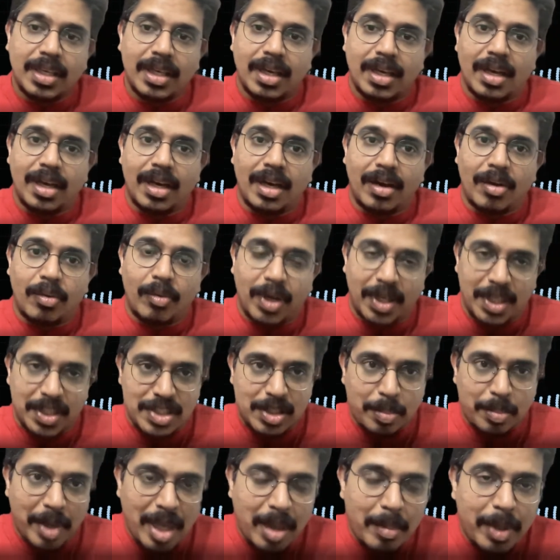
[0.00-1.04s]
One is
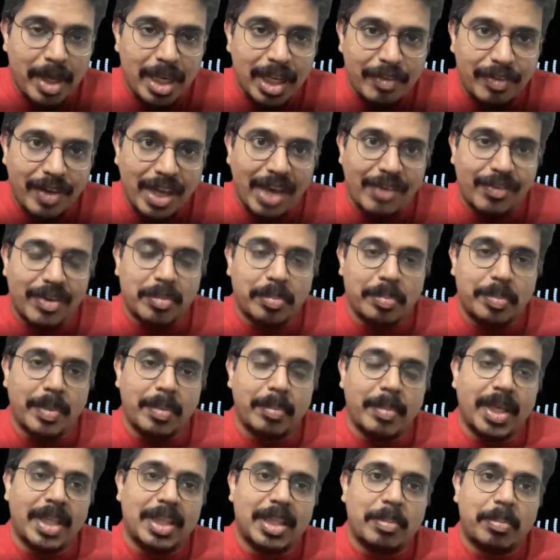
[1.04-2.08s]
the payment if I haven't
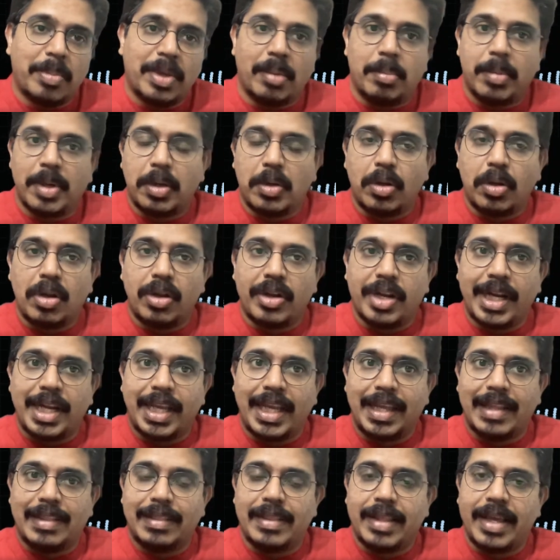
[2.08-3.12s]
made the payment already,
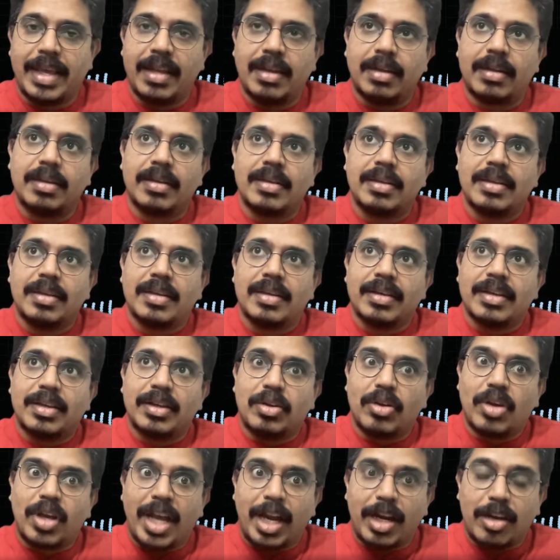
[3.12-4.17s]
and then
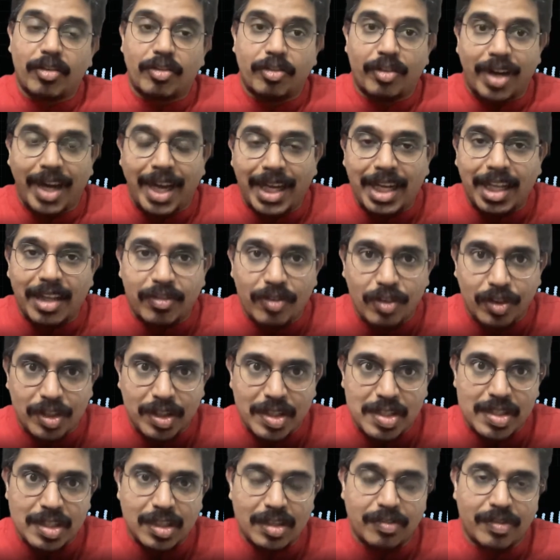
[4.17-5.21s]
kind of rating for the
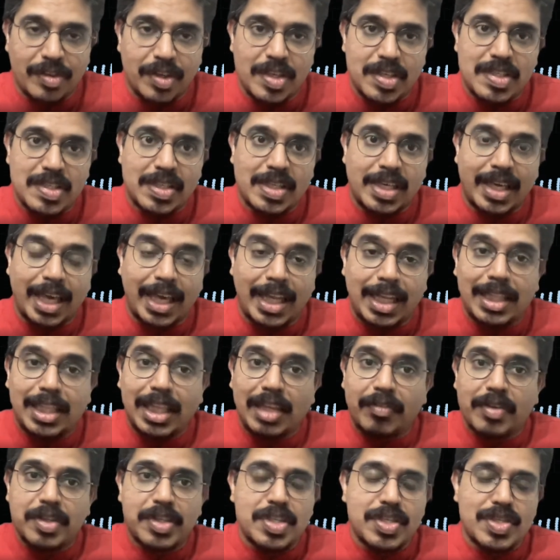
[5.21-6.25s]
service, anything
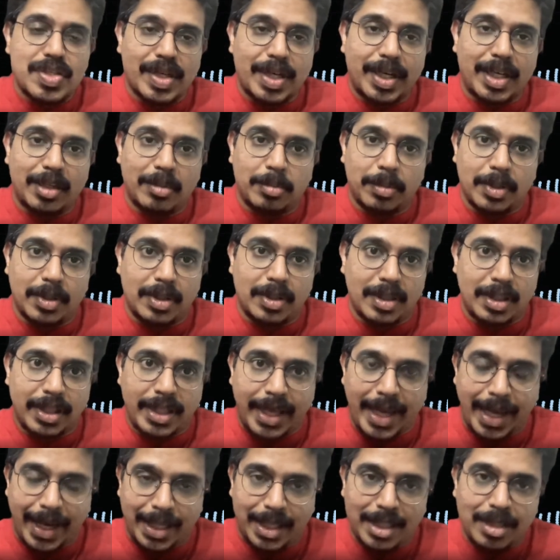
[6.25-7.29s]
which is rateable,
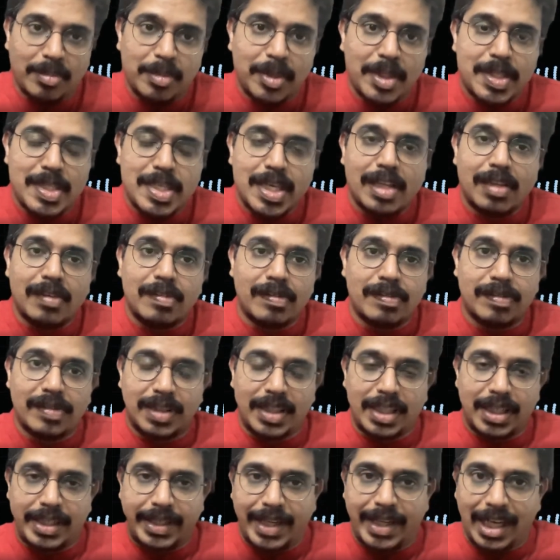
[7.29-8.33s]
the item itself,
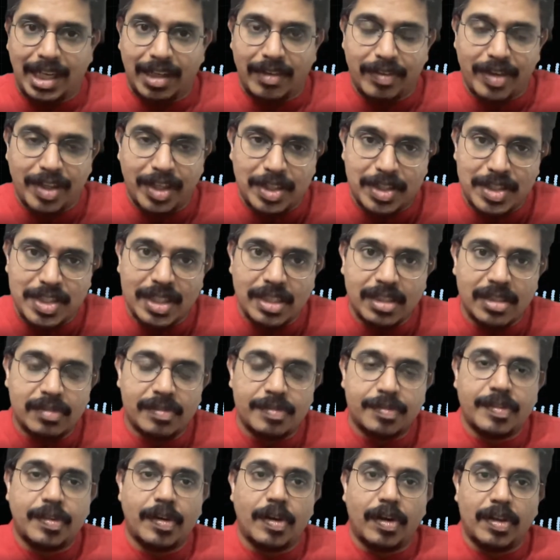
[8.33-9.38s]
the delivery
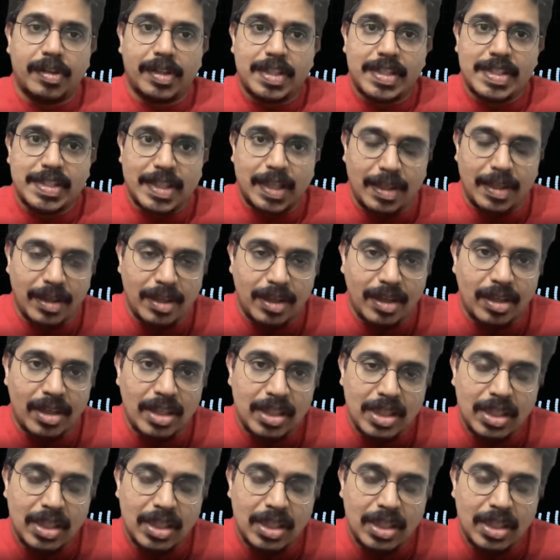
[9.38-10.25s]
itself, or the seller